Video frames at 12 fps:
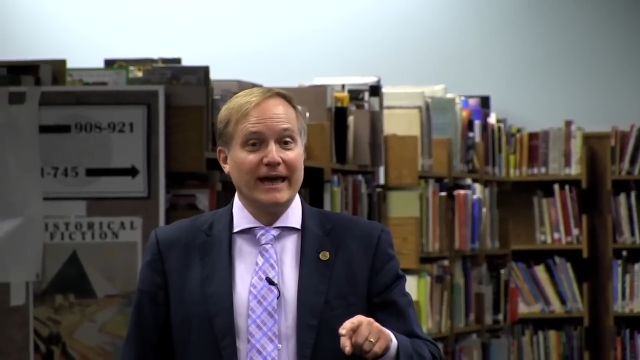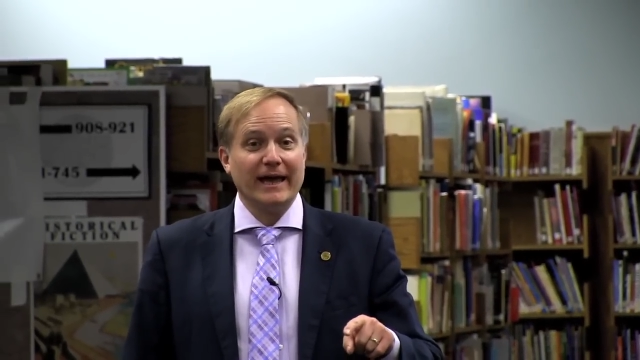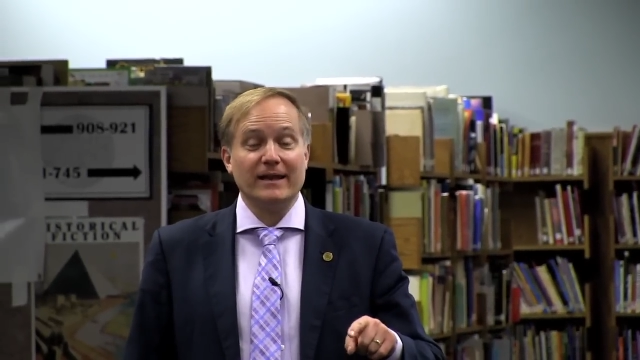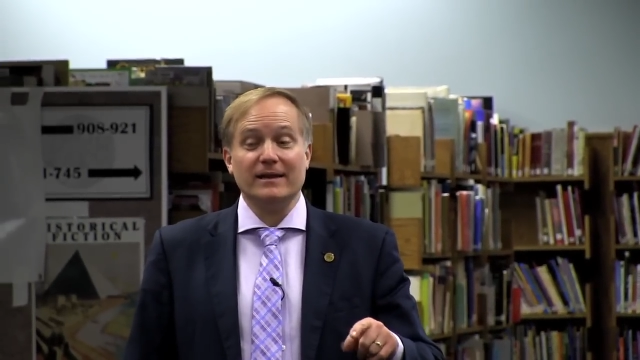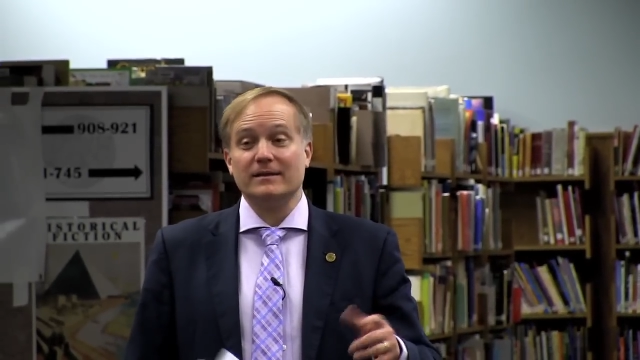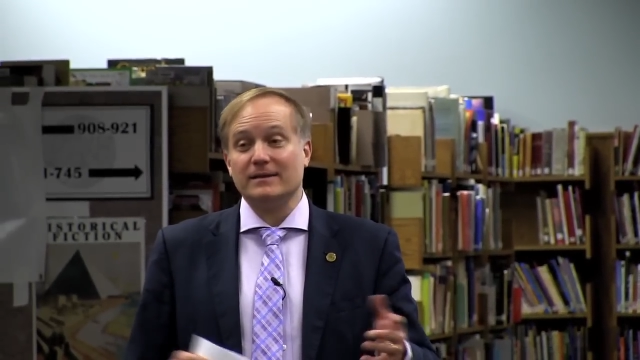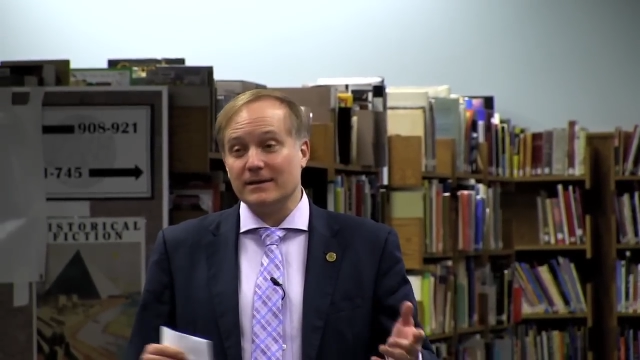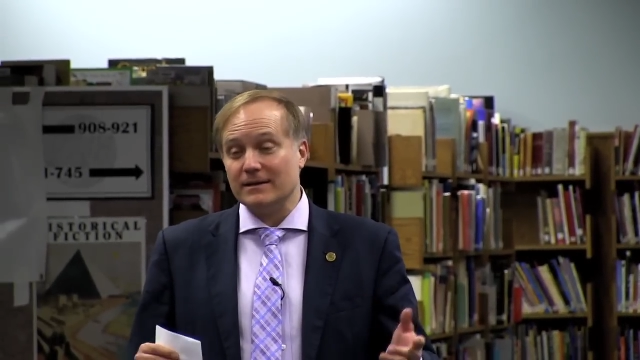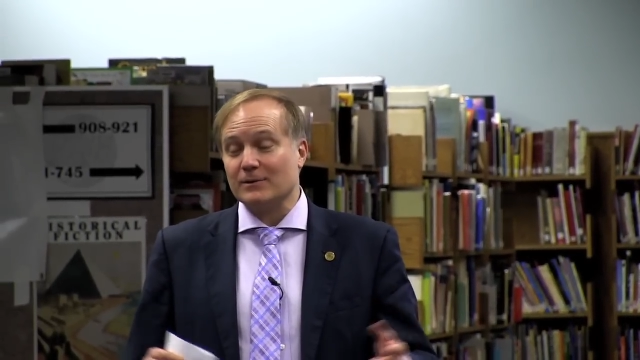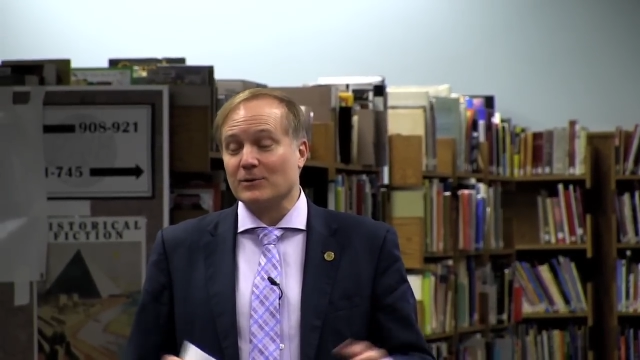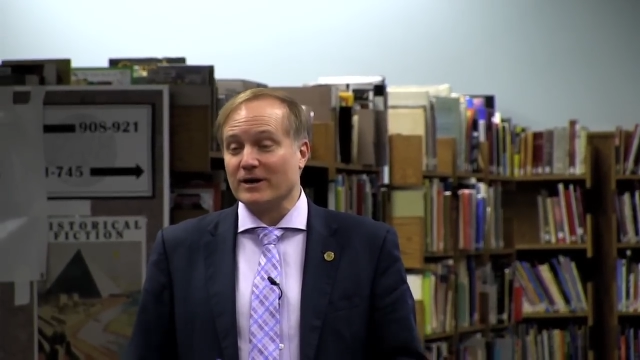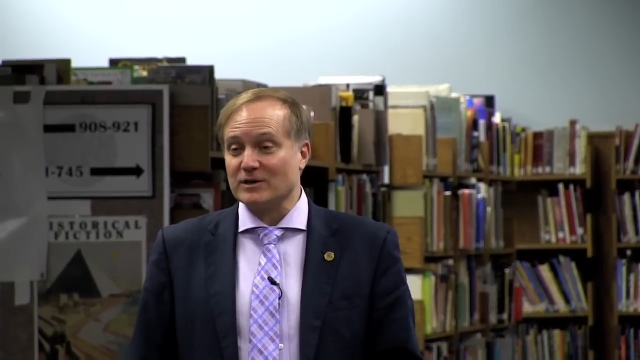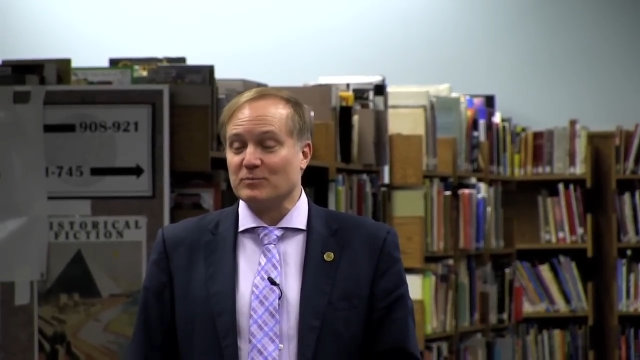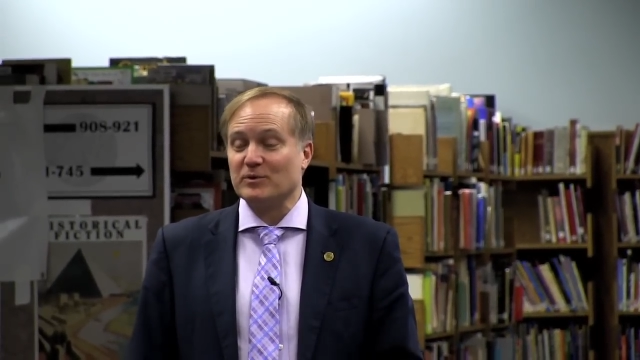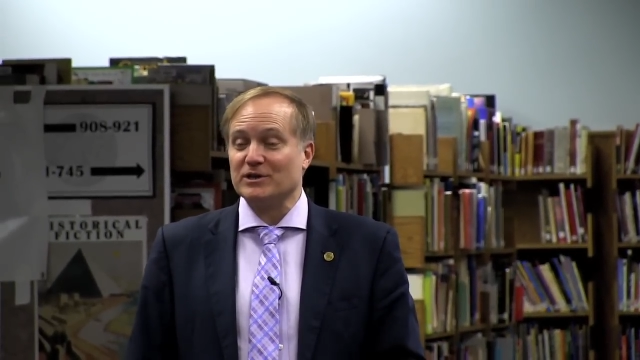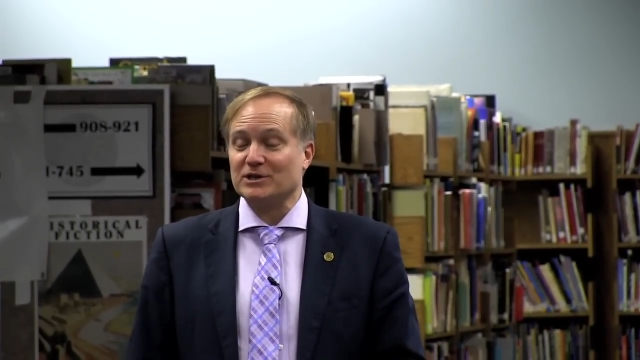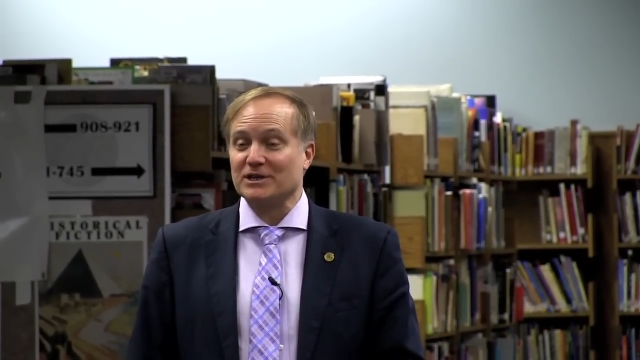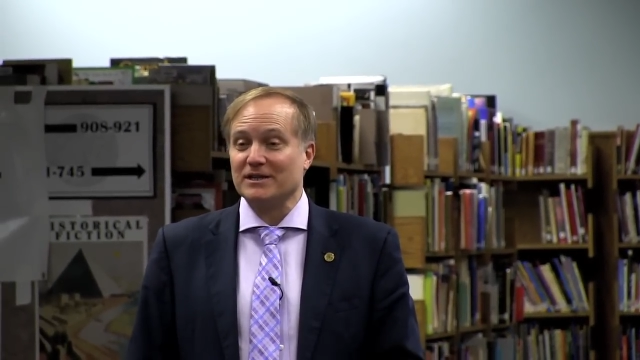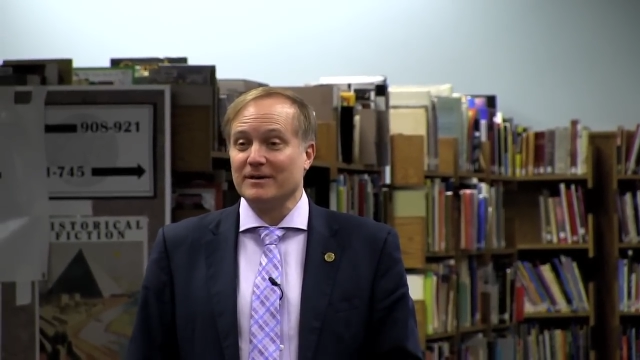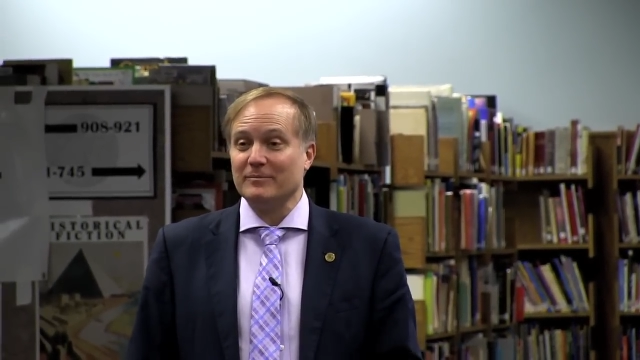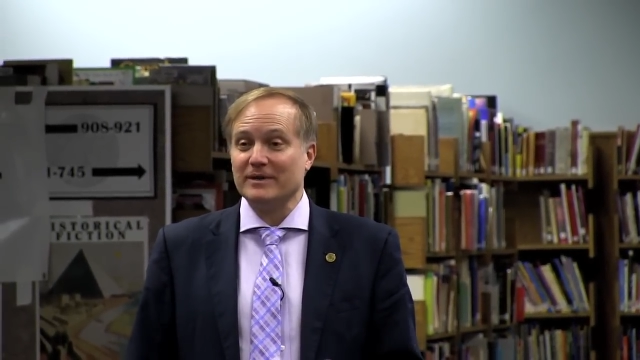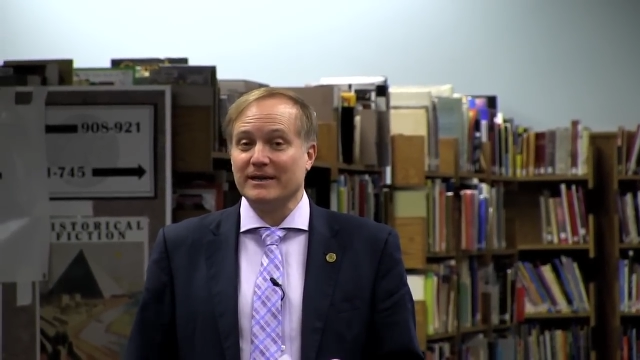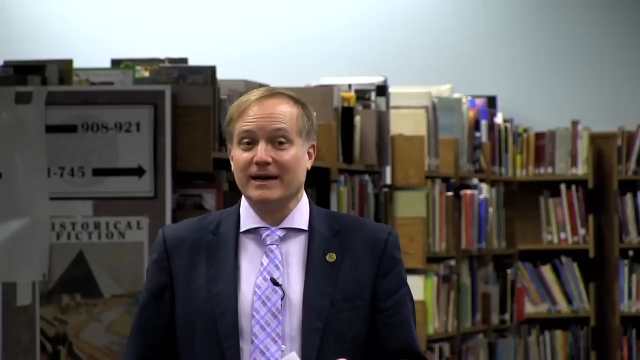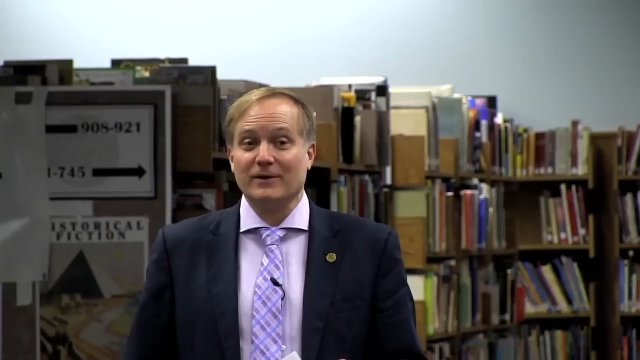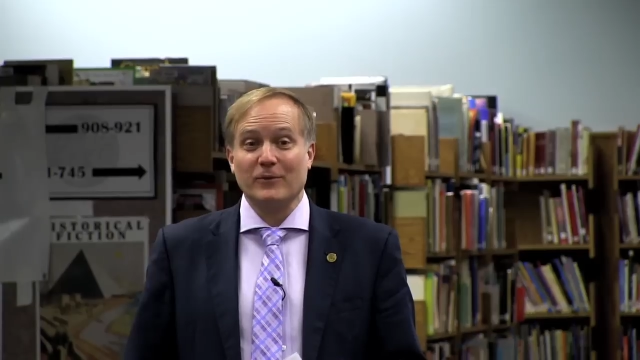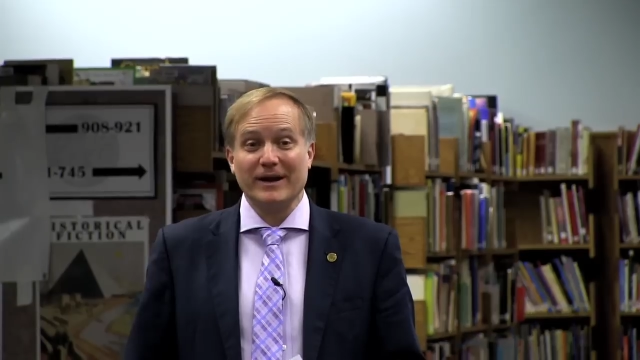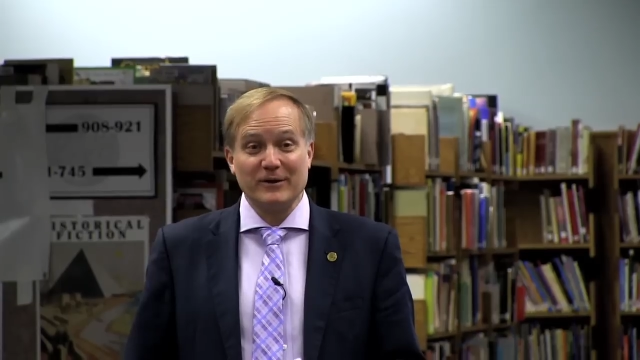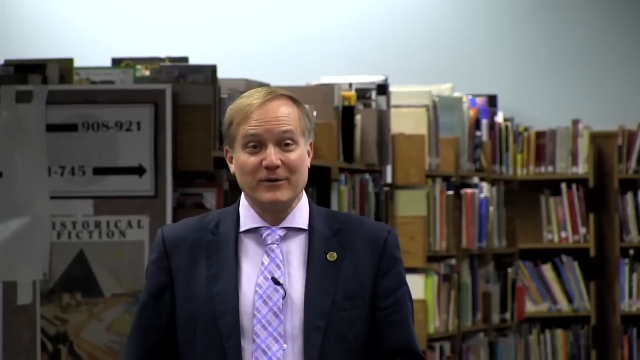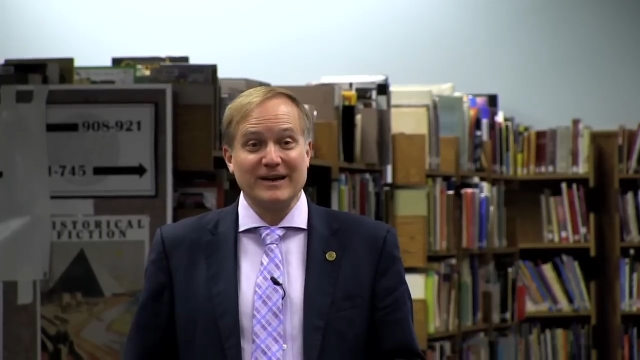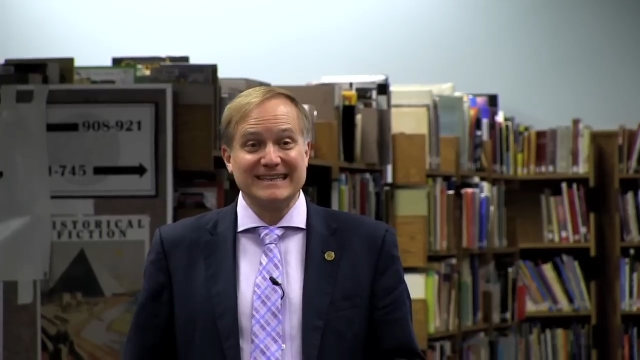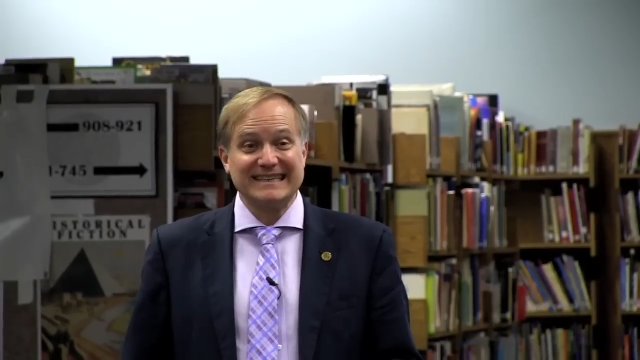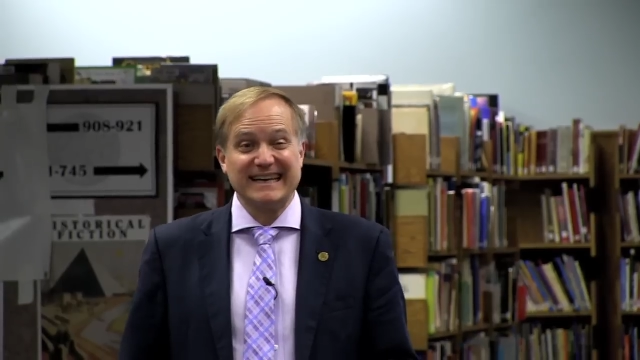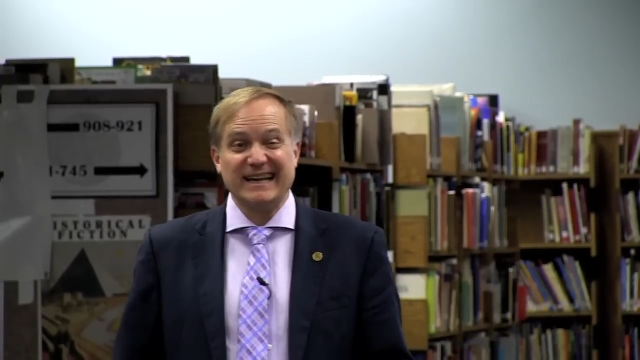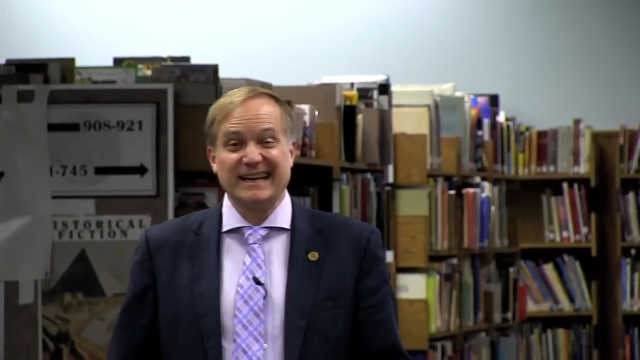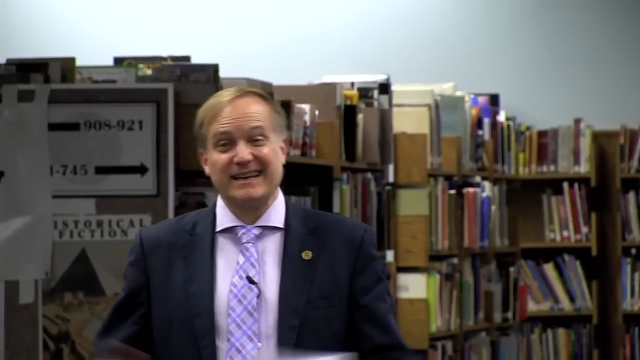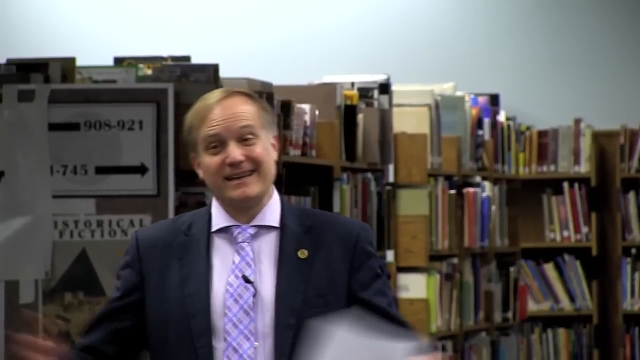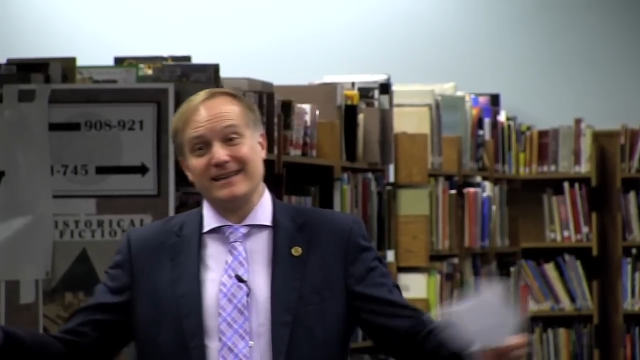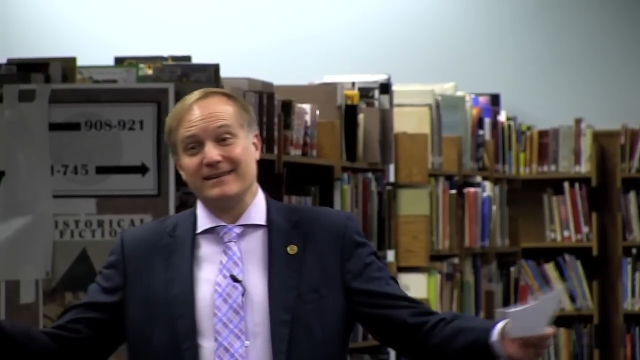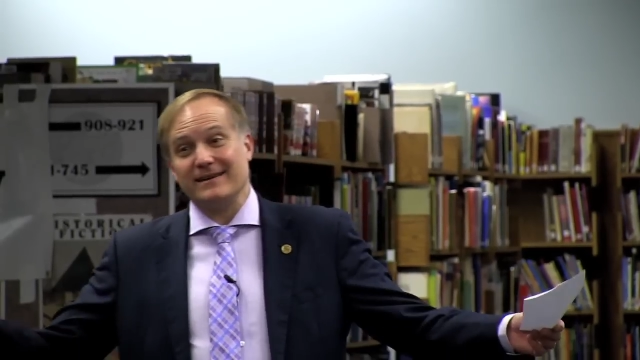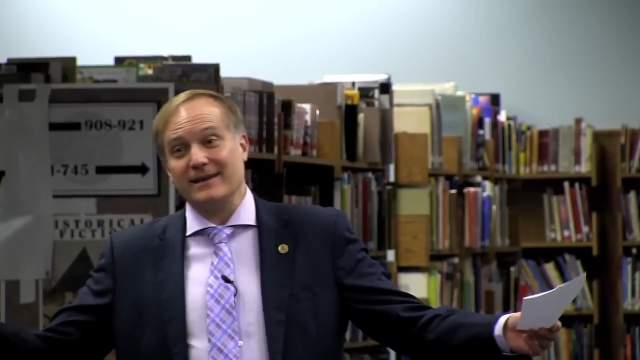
and indeed across British Columbia and right across Canada,